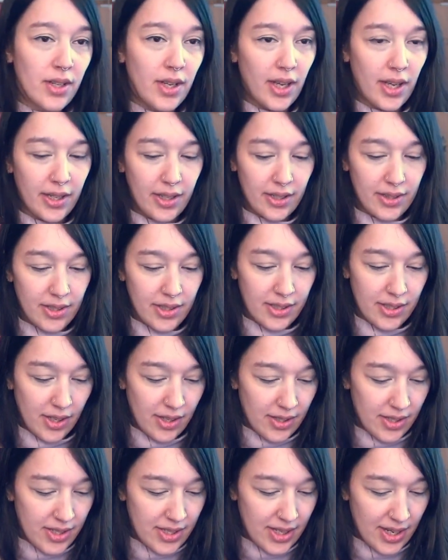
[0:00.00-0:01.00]
I got this
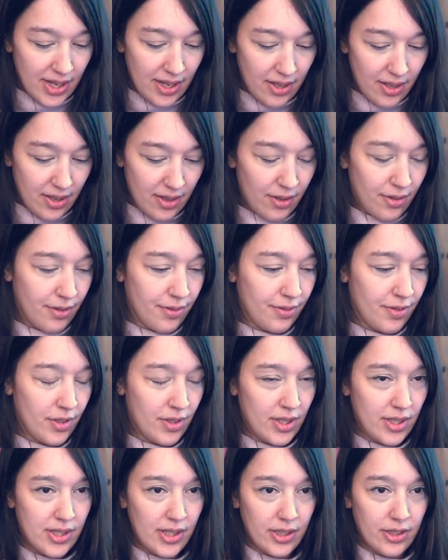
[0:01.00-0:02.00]
on sale for
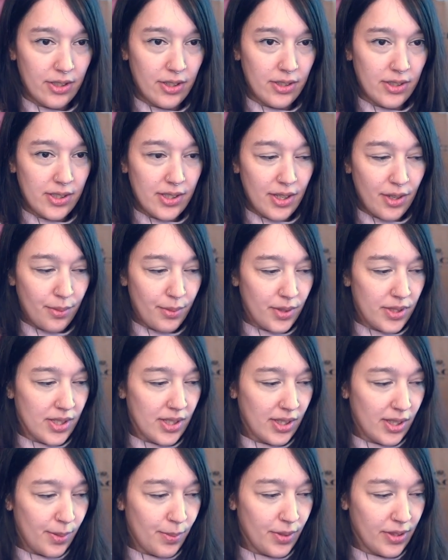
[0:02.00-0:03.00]
the TikTok sale
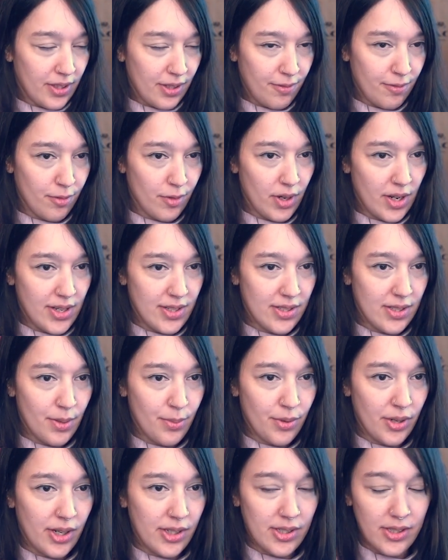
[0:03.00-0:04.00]
recently, but they've raised the
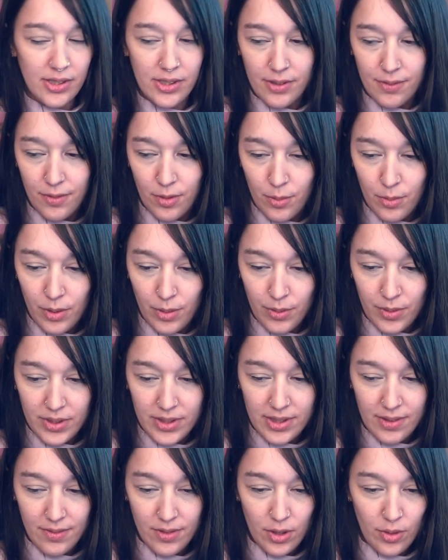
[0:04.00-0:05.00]
prices of the Rowans.
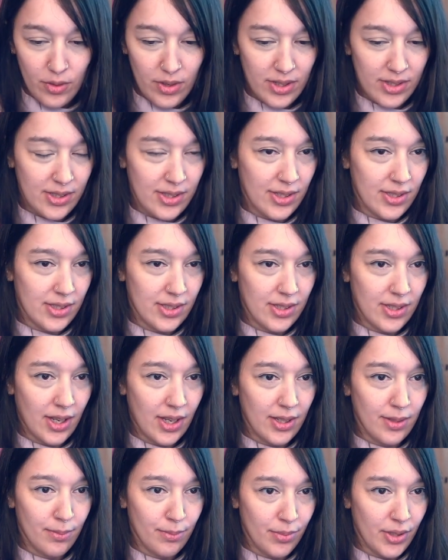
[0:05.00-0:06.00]
I've noticed it's
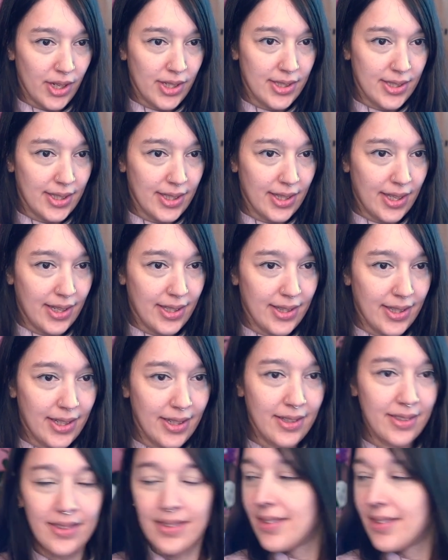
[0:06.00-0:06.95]
gotten pricey lately.